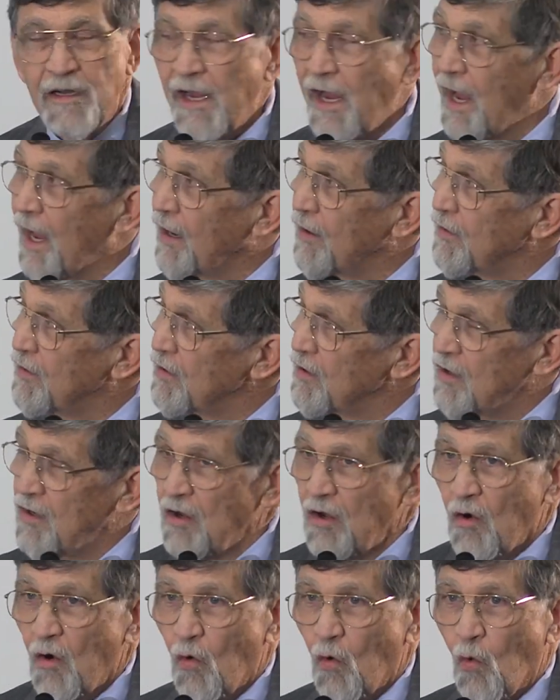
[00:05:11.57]
And
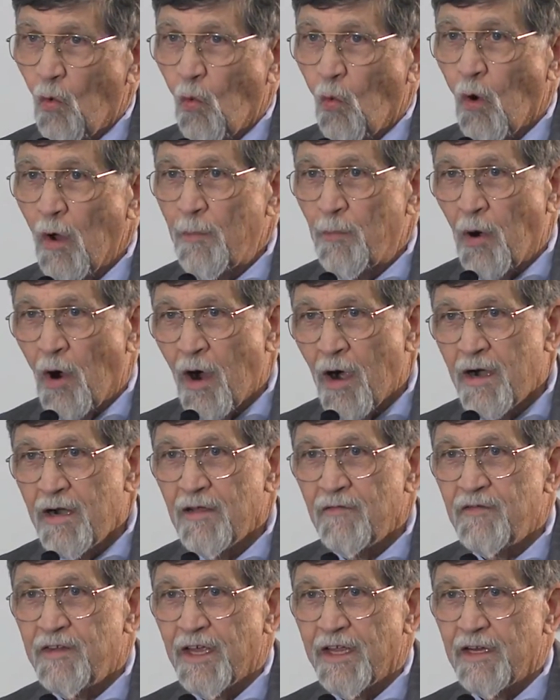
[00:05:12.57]
what part
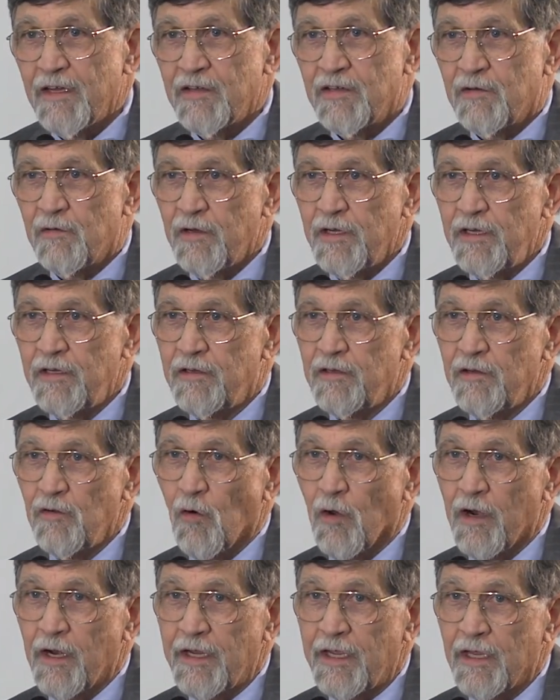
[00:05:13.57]
of dentistry do you
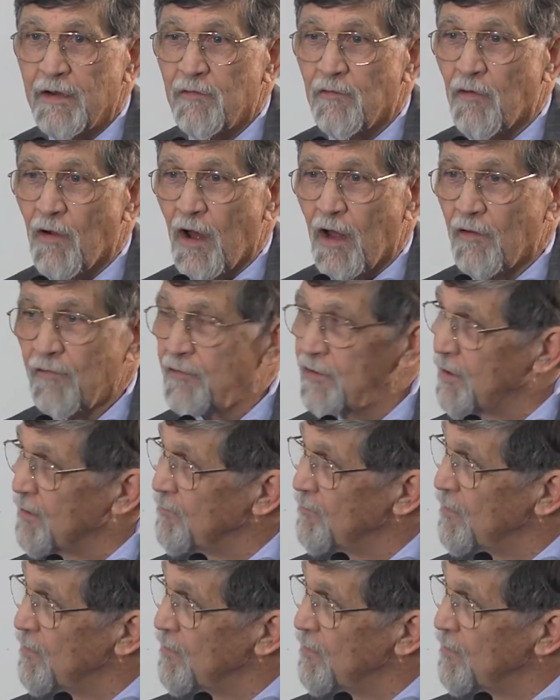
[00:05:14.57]
want to get involved in?